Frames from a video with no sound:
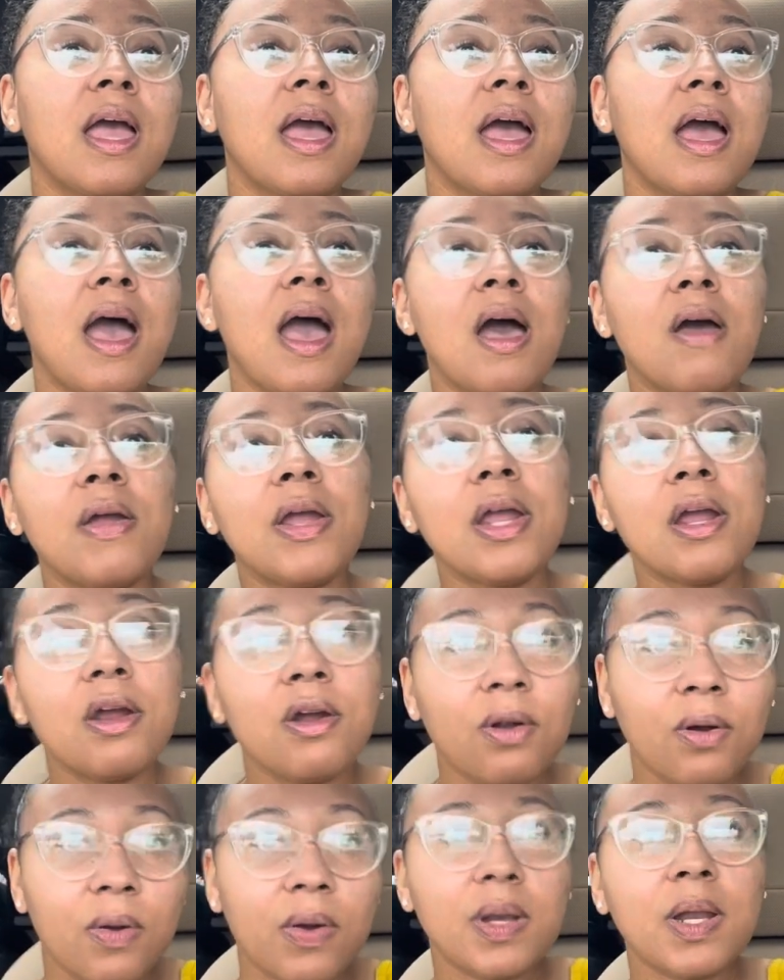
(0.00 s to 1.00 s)
out here
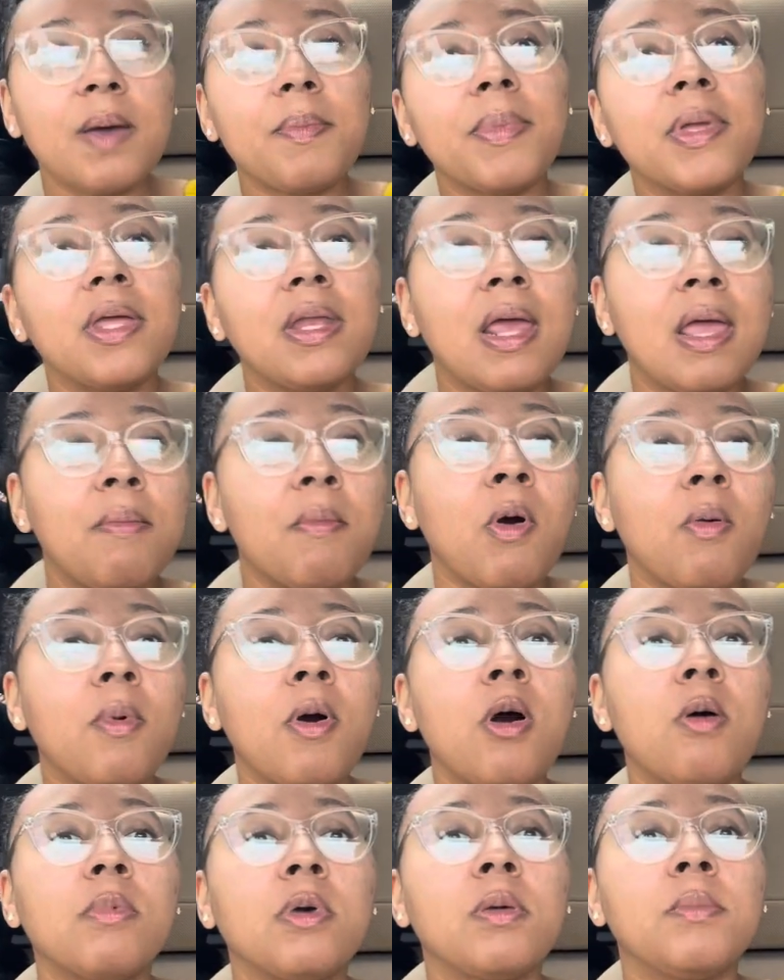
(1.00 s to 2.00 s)
growing up in a mobile
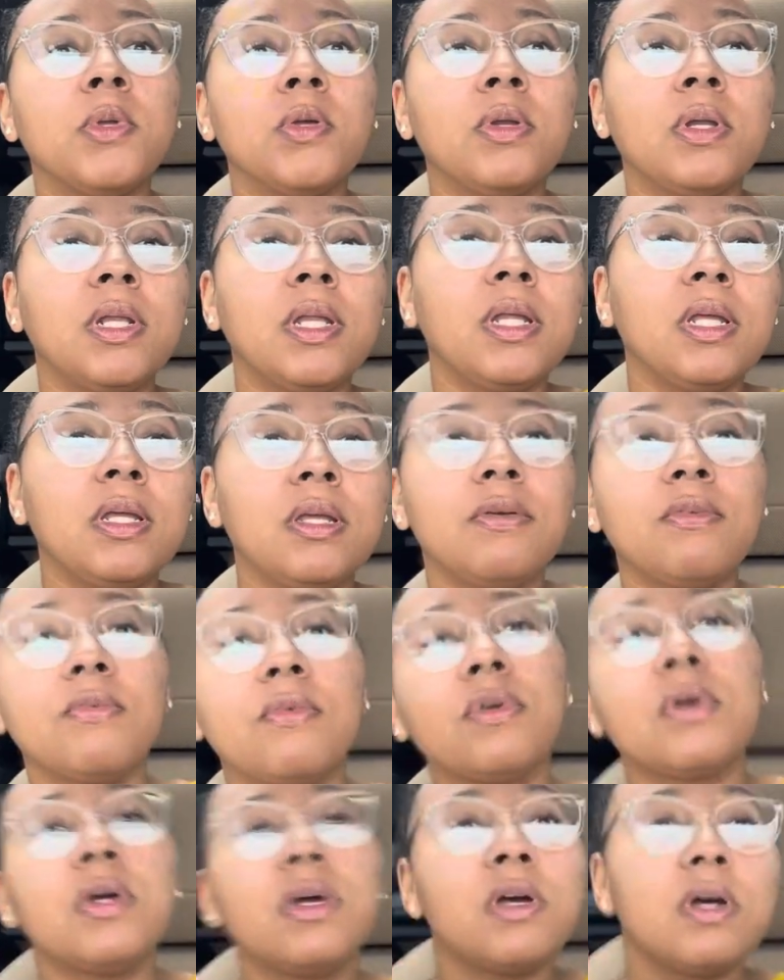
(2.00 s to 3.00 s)
home community
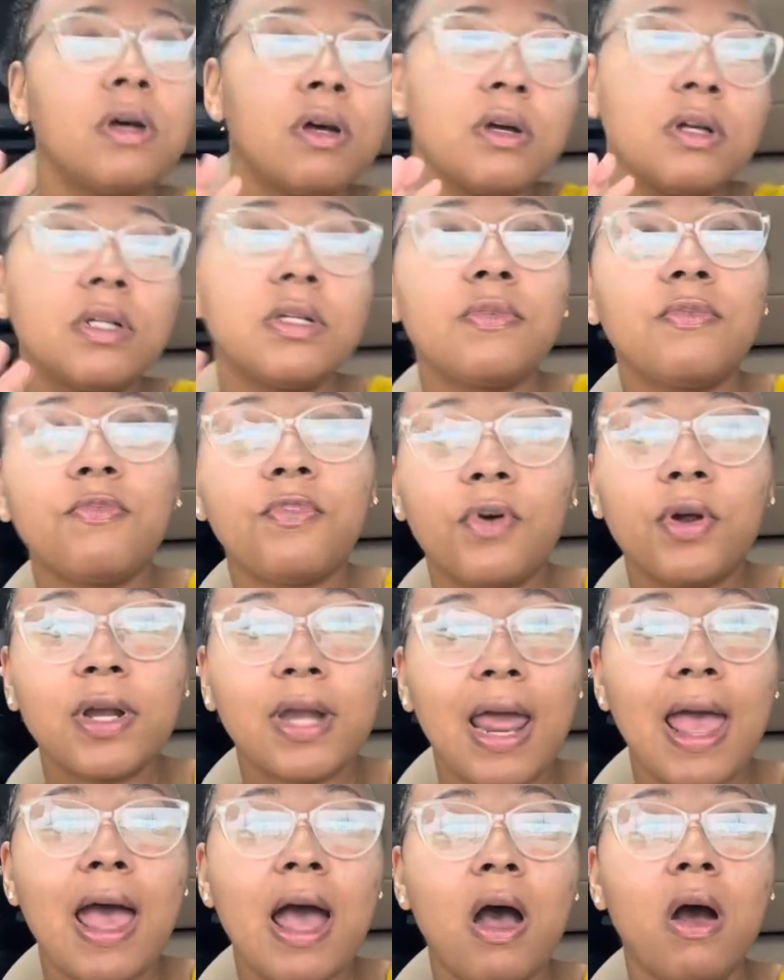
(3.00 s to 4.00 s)
for
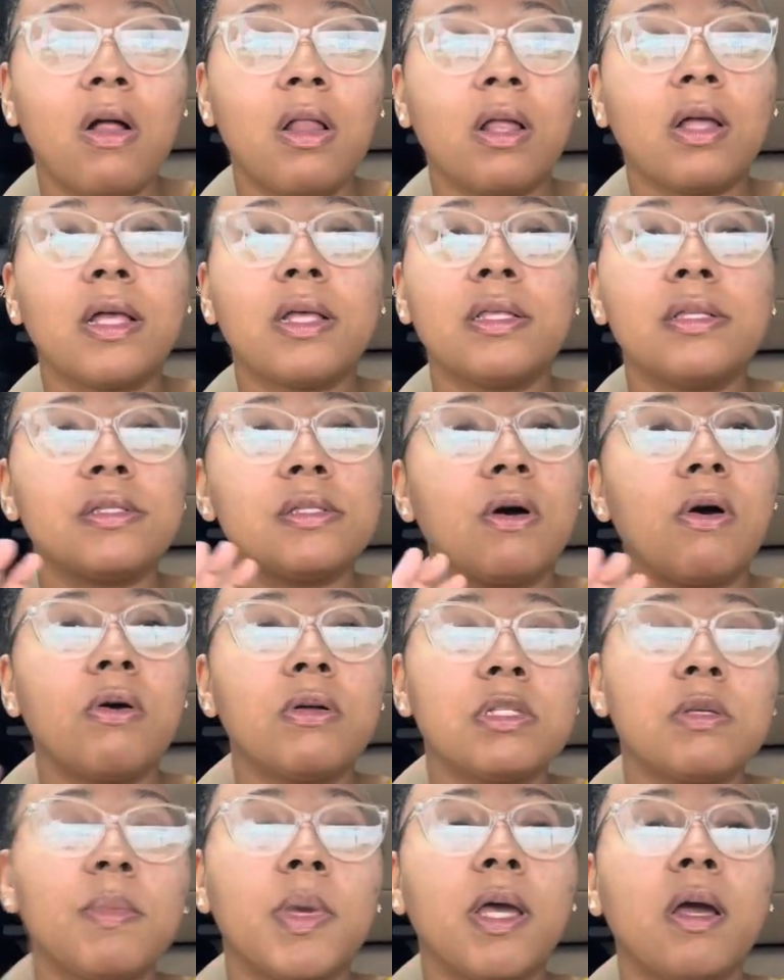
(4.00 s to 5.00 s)
now, because the
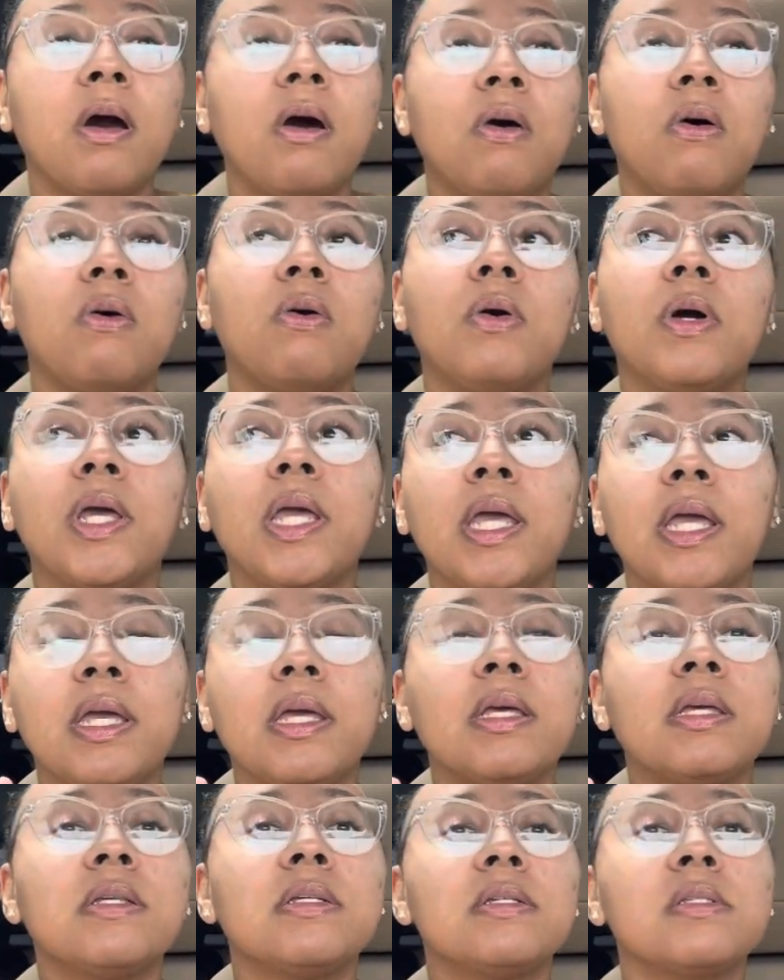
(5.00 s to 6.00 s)
ultimate goal
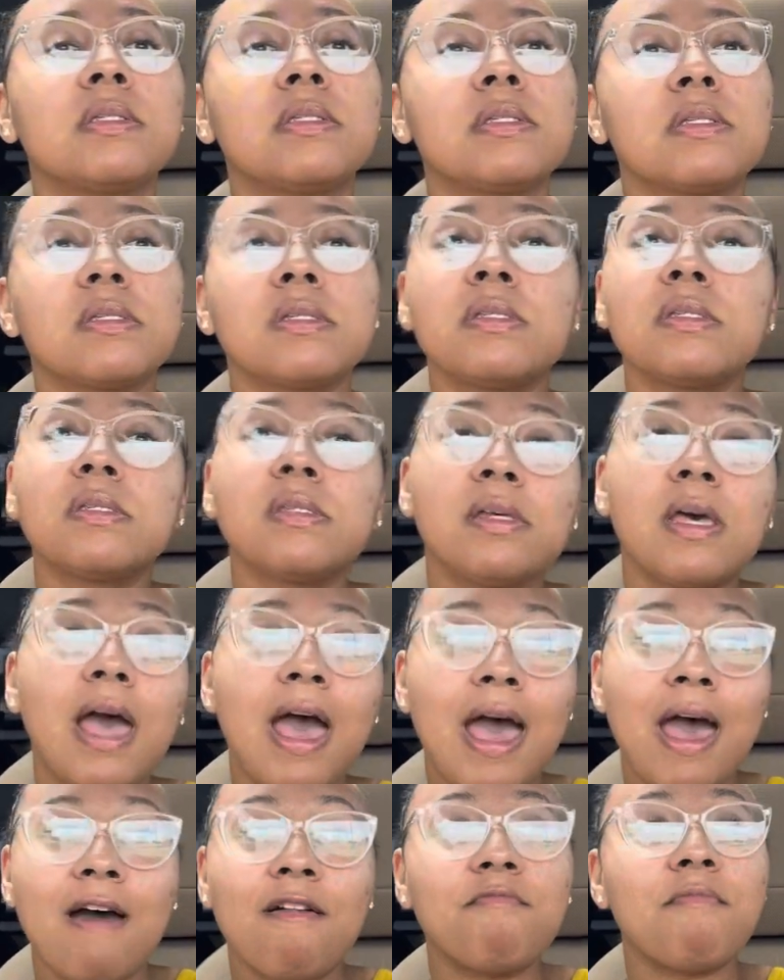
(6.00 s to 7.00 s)
is to
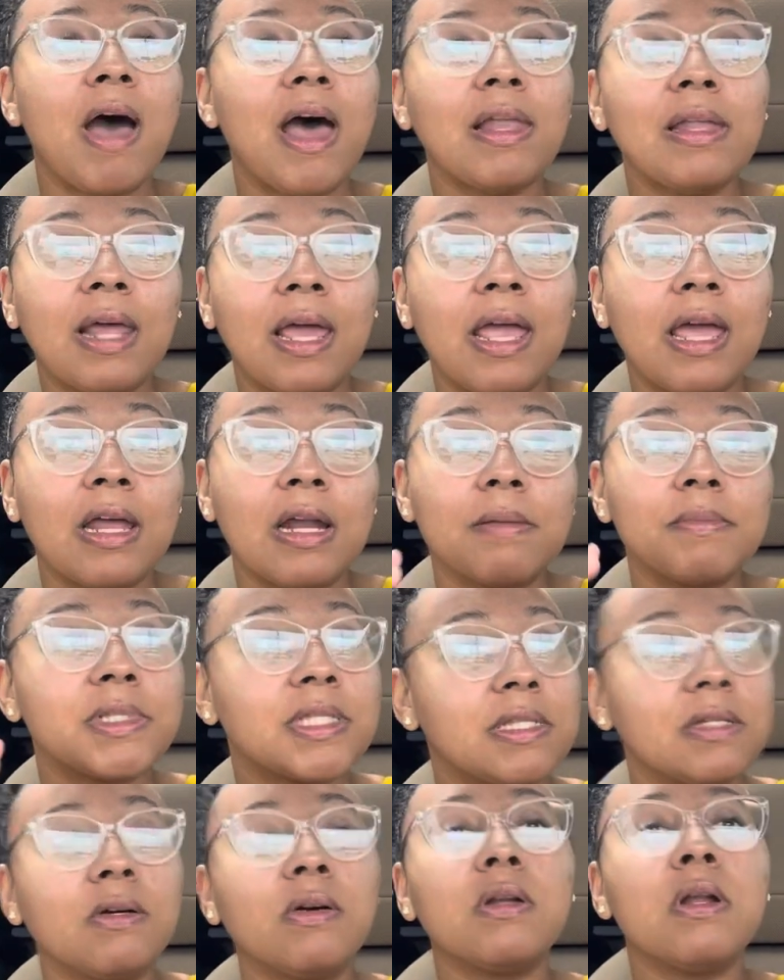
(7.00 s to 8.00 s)
have my land. I'm
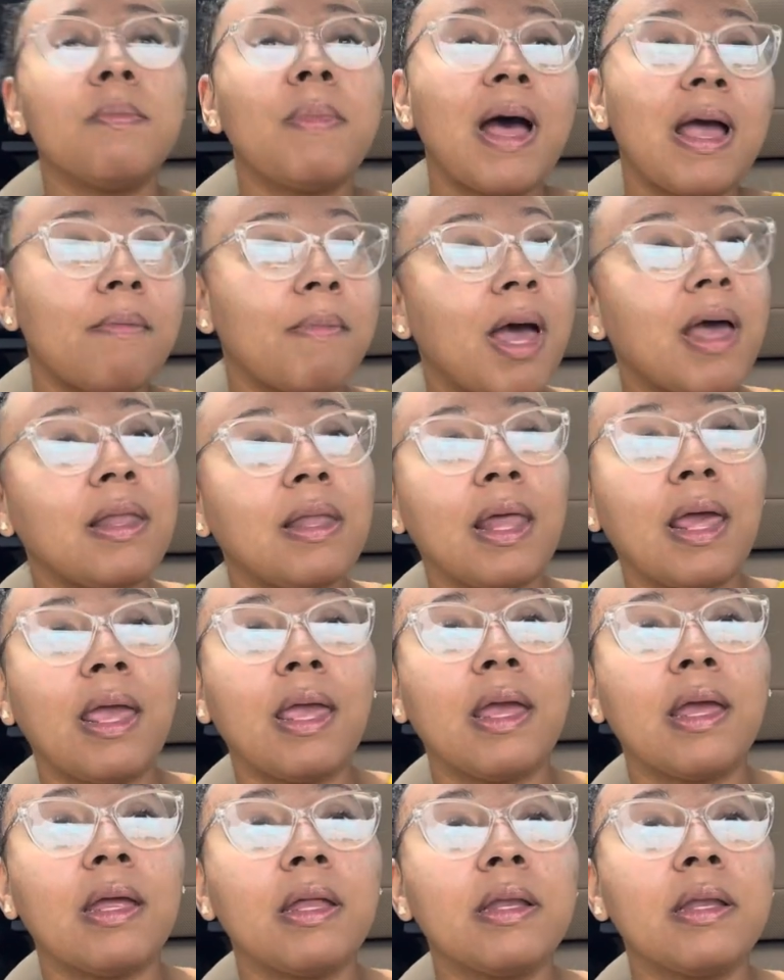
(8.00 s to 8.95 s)
still gonna buy my land.